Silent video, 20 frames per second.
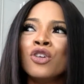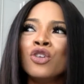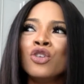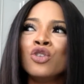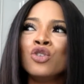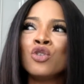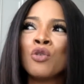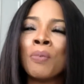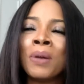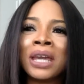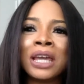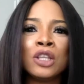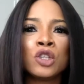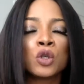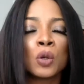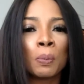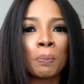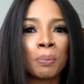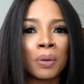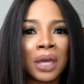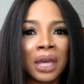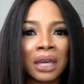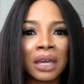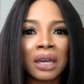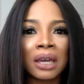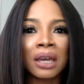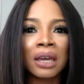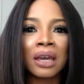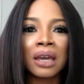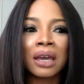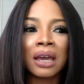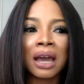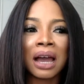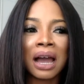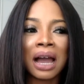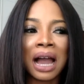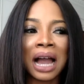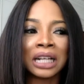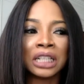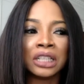you begin to peak
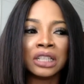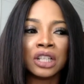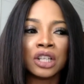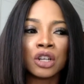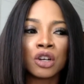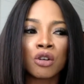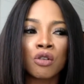and